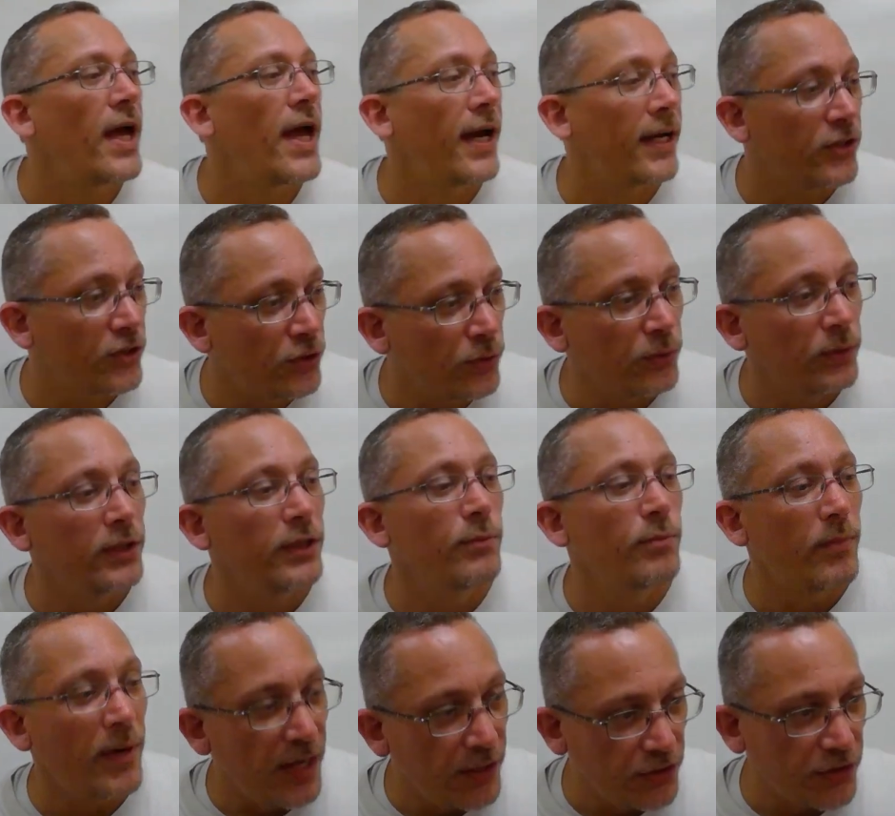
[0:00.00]
actually
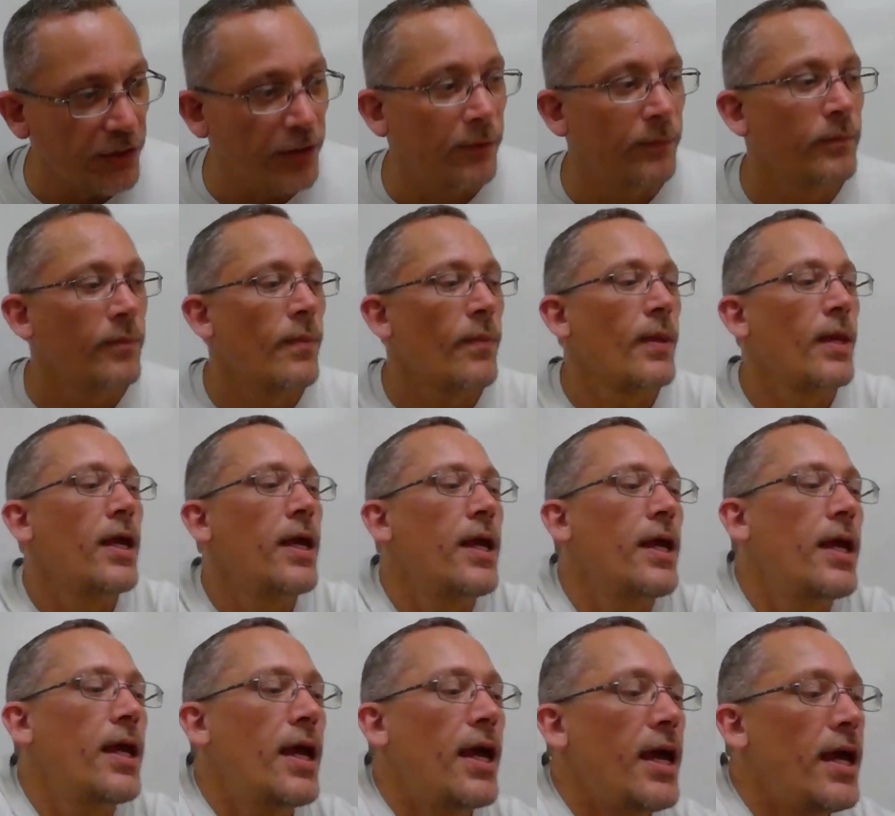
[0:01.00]
measure.
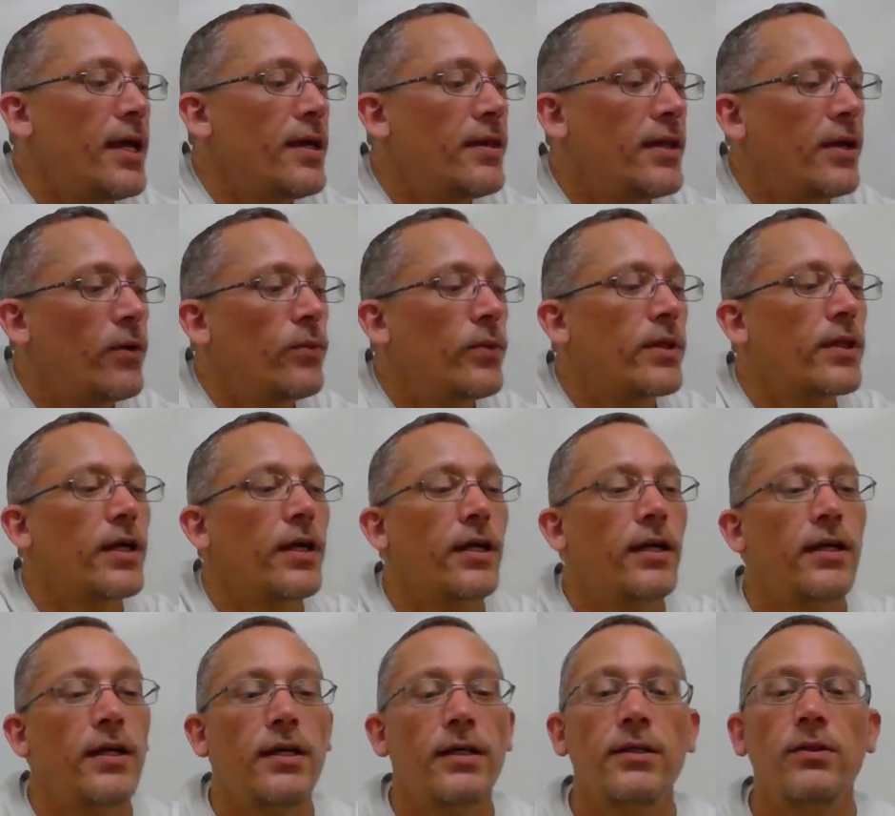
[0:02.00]
And then with
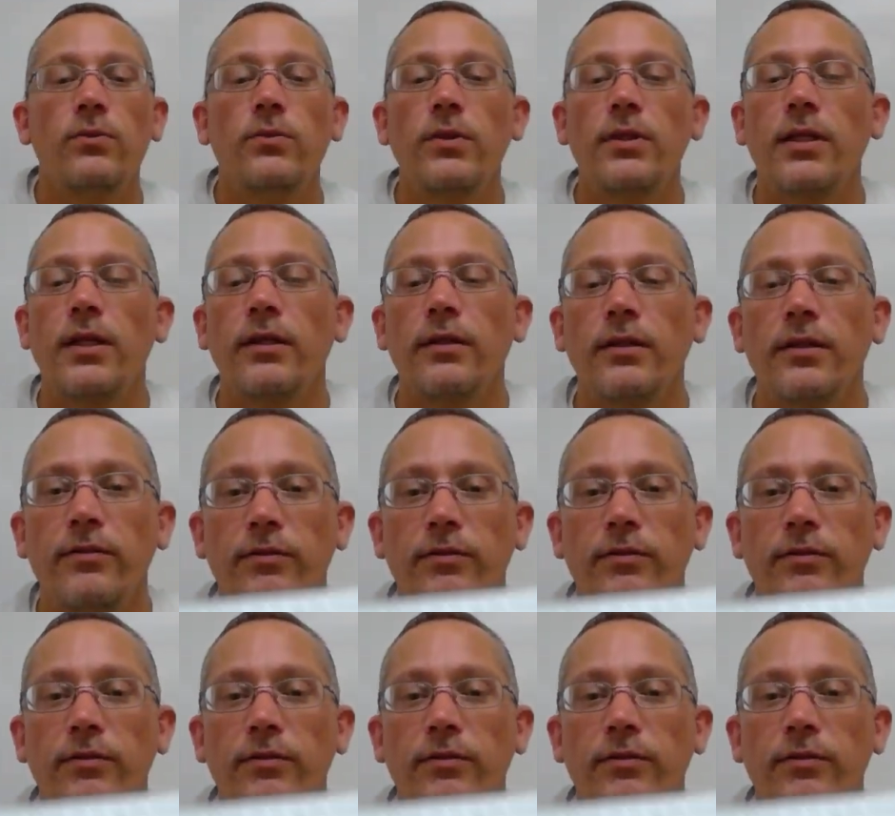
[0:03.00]
our